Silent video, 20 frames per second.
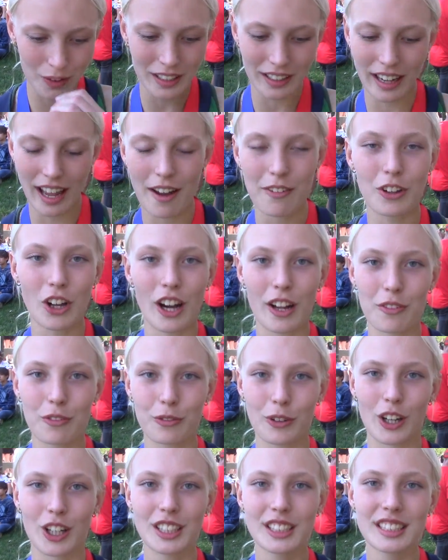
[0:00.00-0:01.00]
have gotten
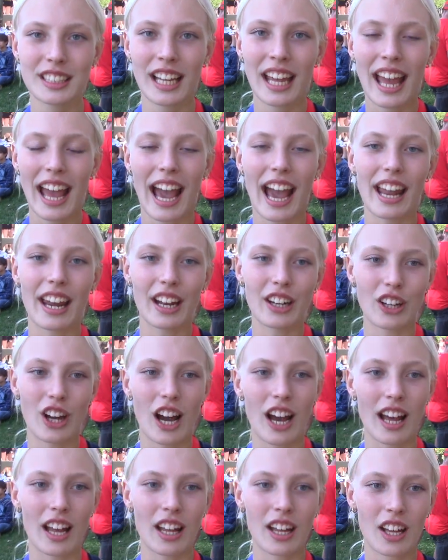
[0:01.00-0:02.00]
first had I
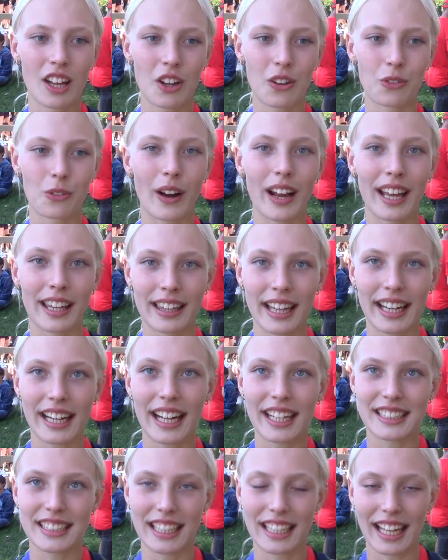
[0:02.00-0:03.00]
not ran like
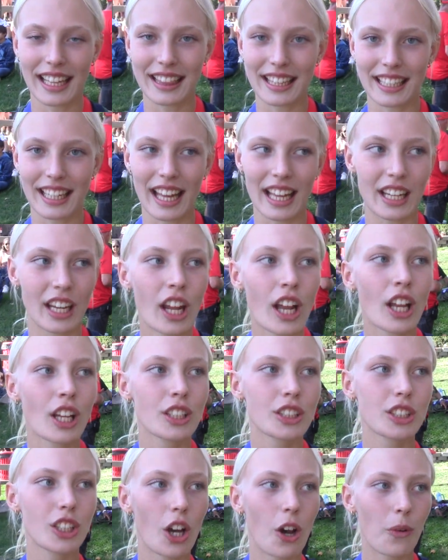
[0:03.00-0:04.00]
I did at the end.
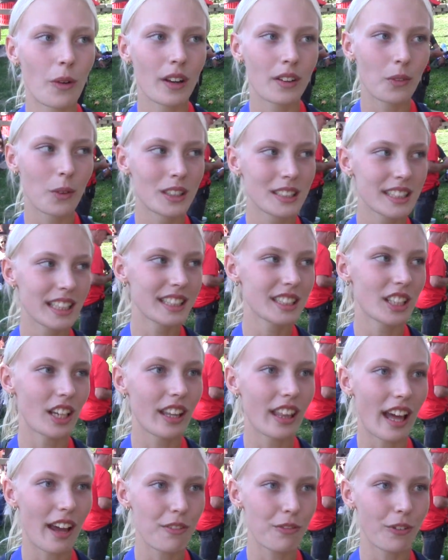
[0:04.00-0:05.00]
So once I
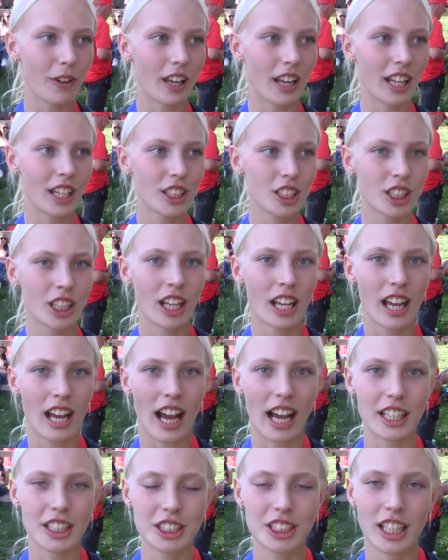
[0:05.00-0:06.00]
saw that finish,
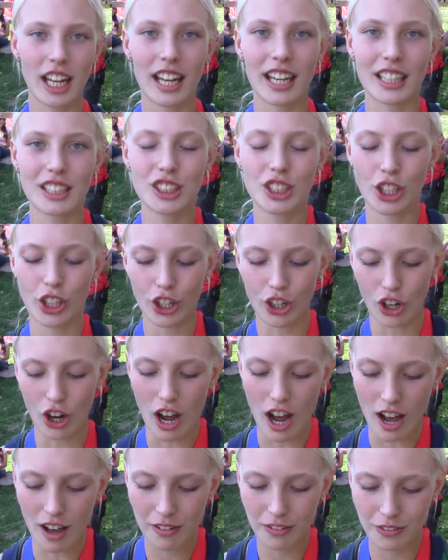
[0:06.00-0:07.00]
I just kind of took
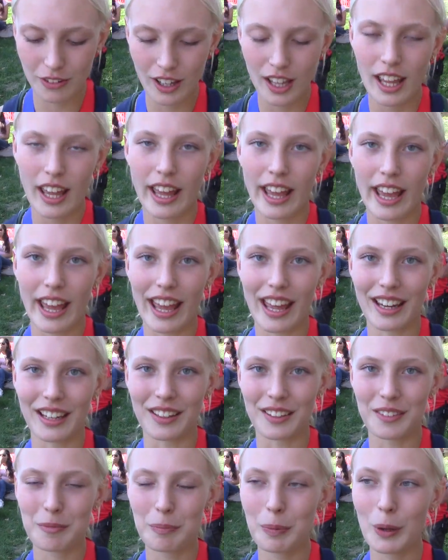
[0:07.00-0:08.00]
off
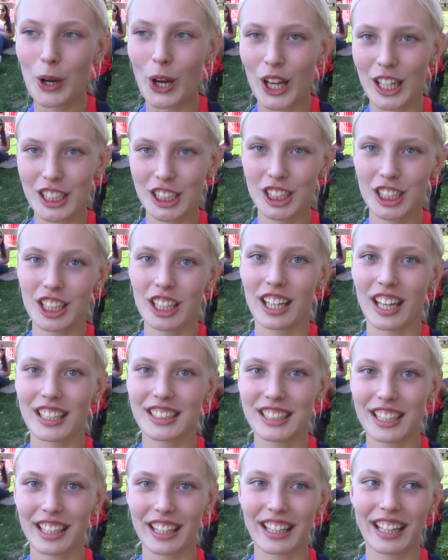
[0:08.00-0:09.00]
and pushed
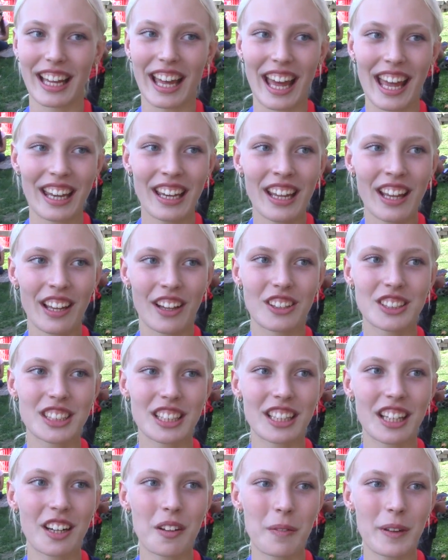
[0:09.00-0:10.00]
until the end. It was a
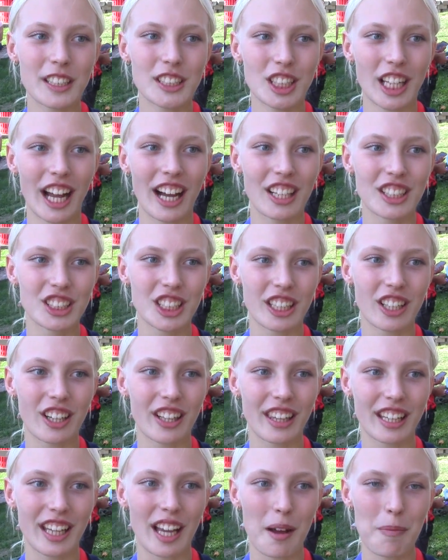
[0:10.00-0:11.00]
little bit challenging
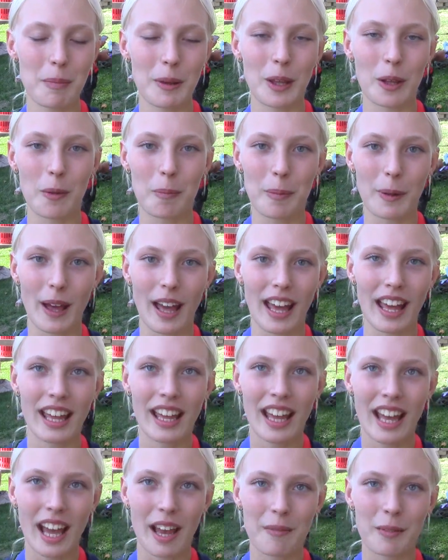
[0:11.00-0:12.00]
on the uphill, but
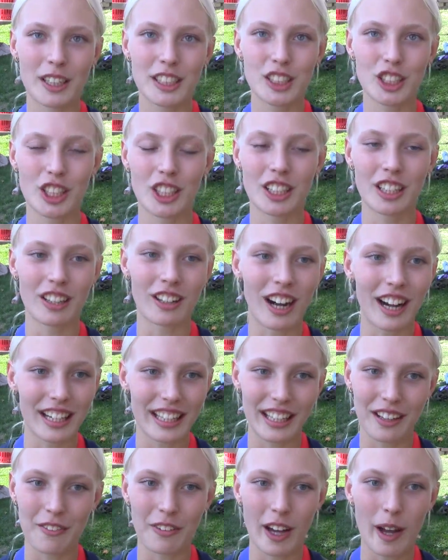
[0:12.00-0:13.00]
I made sure to
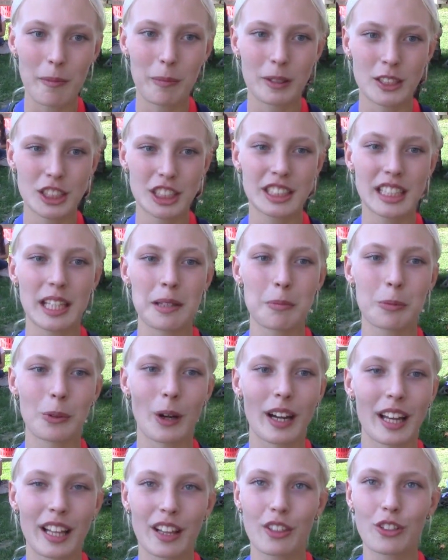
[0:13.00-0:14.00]
not give up and just keep
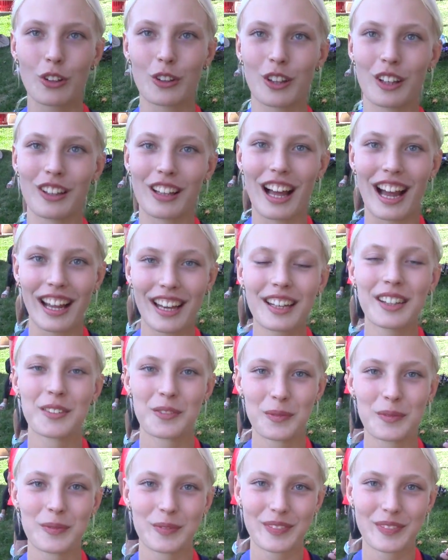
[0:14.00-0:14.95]
running through the line.